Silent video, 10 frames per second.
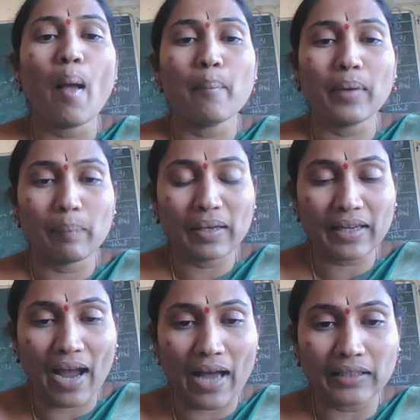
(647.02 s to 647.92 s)
may be
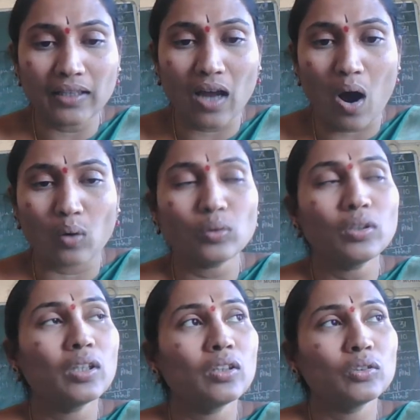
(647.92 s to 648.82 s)
carried out
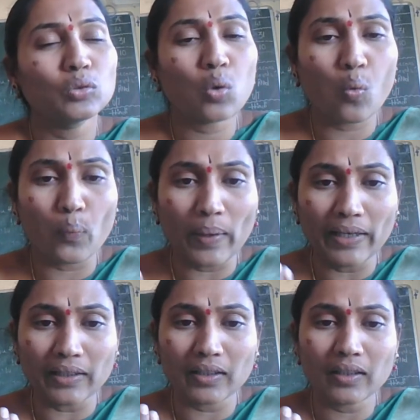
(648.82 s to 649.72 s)
through
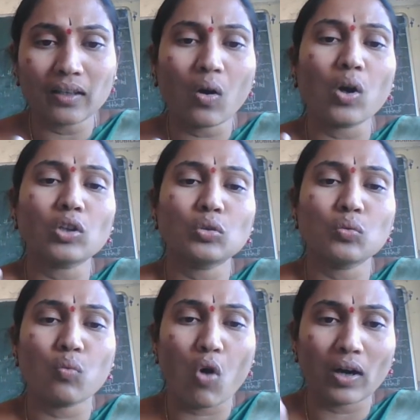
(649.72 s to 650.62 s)
wind or through
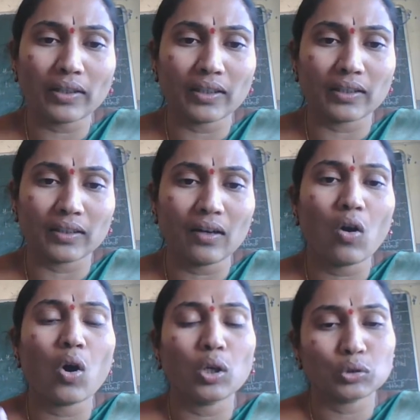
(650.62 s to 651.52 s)
water
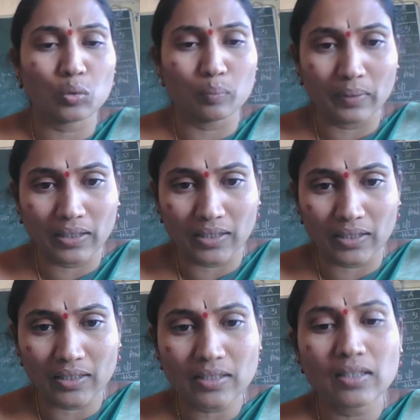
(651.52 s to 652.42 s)
or through
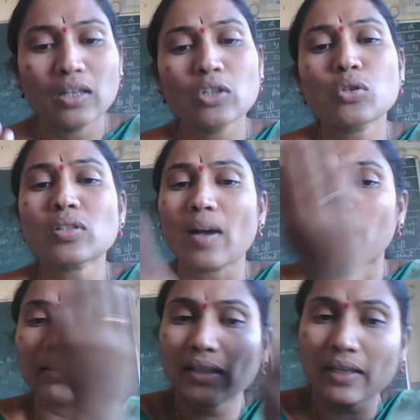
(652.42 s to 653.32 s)
birds to some
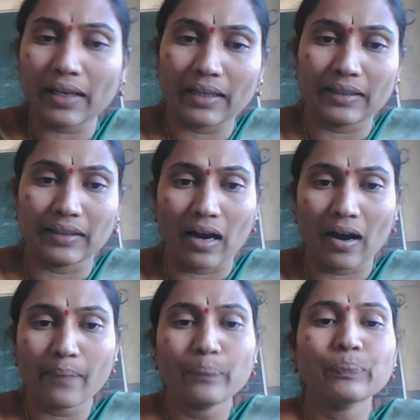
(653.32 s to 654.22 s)
other area.
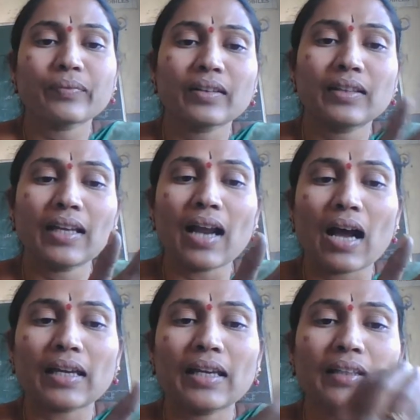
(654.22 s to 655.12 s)
There
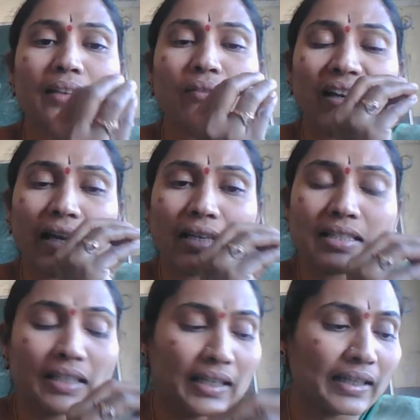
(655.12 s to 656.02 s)
again, when a
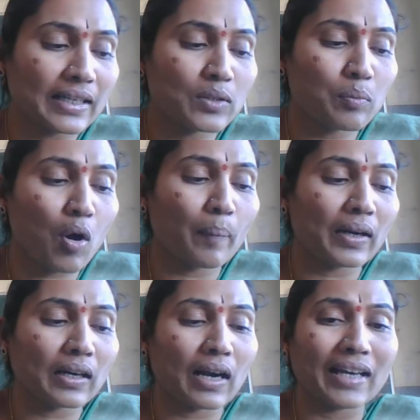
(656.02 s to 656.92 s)
seed gets proper
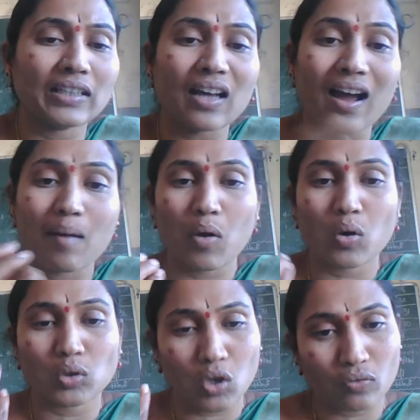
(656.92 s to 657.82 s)
right
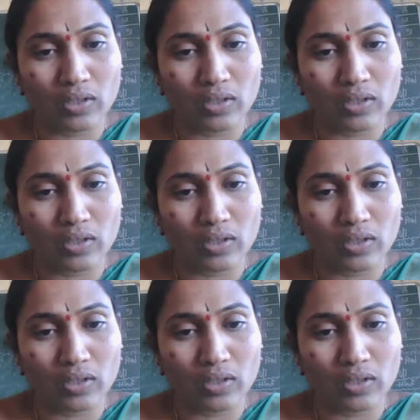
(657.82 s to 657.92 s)
amount of